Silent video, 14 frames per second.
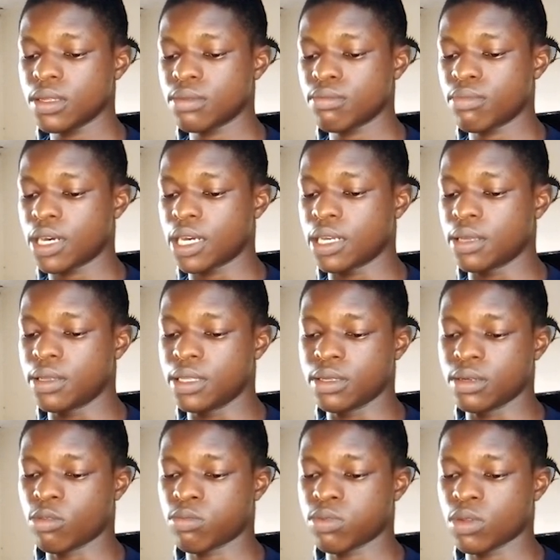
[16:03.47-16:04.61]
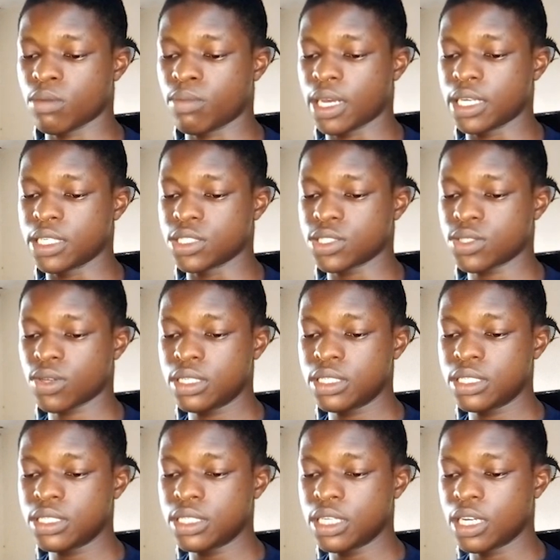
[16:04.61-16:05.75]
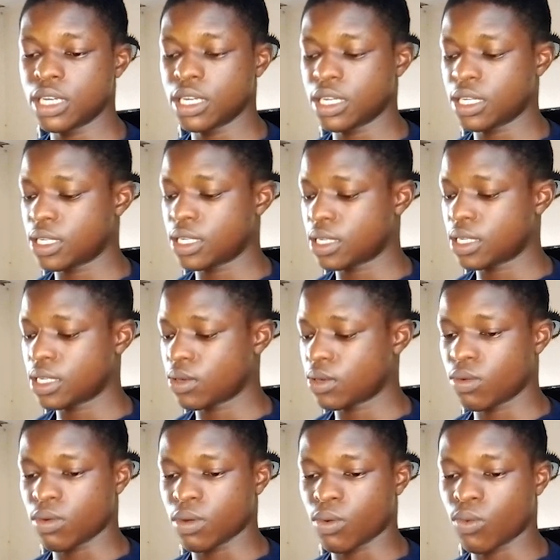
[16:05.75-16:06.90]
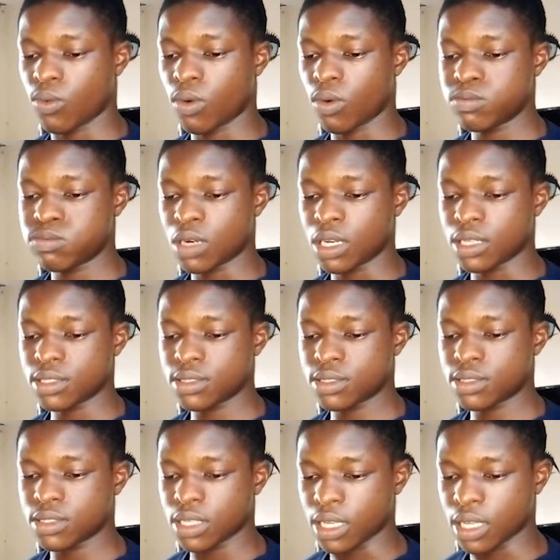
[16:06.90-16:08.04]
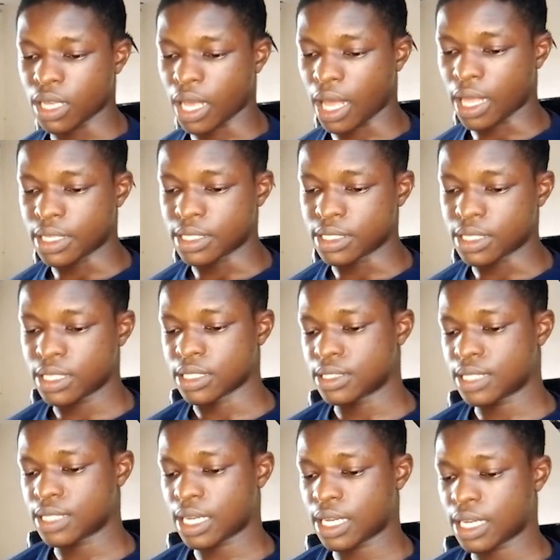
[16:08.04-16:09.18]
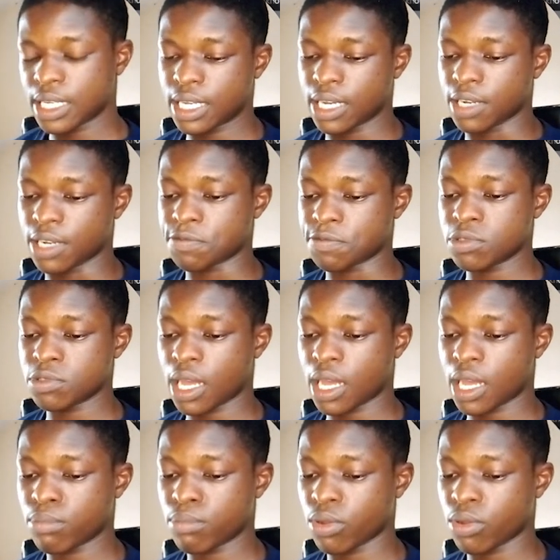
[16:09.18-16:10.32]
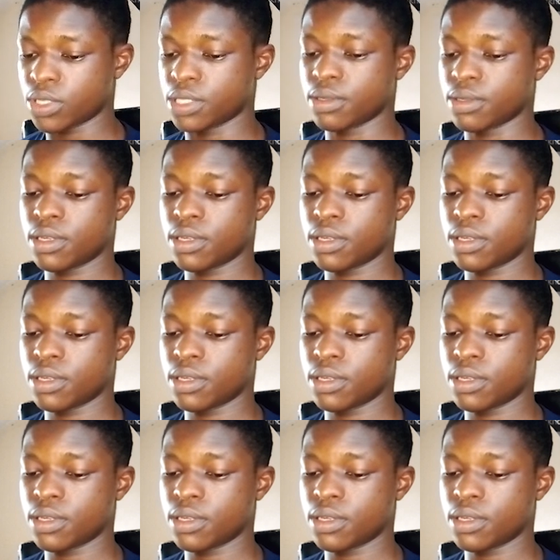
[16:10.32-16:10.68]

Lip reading: by installing WordPress insert header and footer plugin.